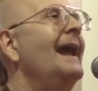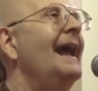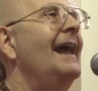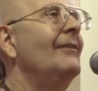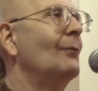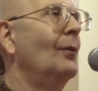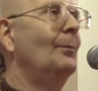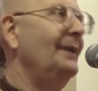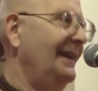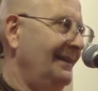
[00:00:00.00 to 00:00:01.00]
And there won't
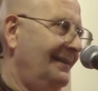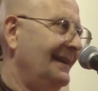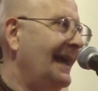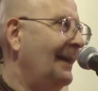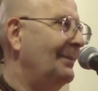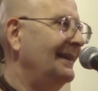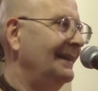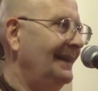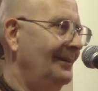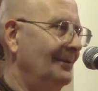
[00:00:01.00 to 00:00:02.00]
be anything happening
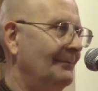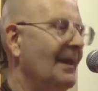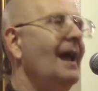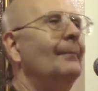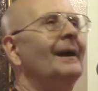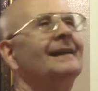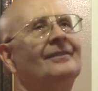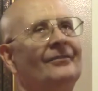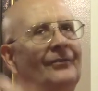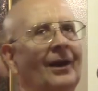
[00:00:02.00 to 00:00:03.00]
here. But
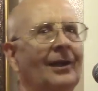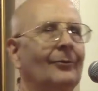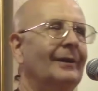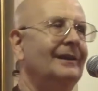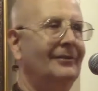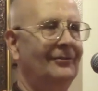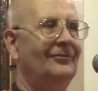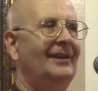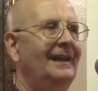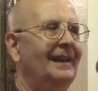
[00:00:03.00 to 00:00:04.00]
the following
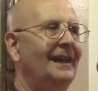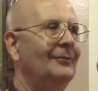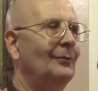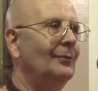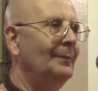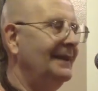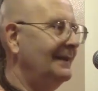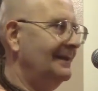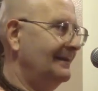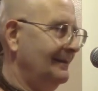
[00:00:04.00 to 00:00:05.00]
Thursday, again, will be
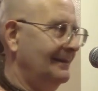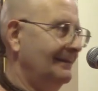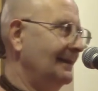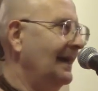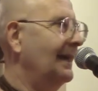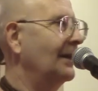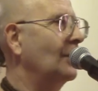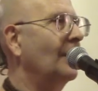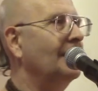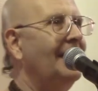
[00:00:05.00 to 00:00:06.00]

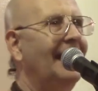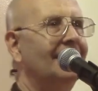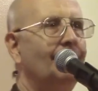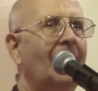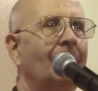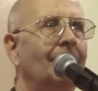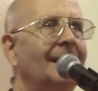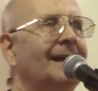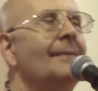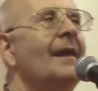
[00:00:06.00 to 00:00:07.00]
going back probably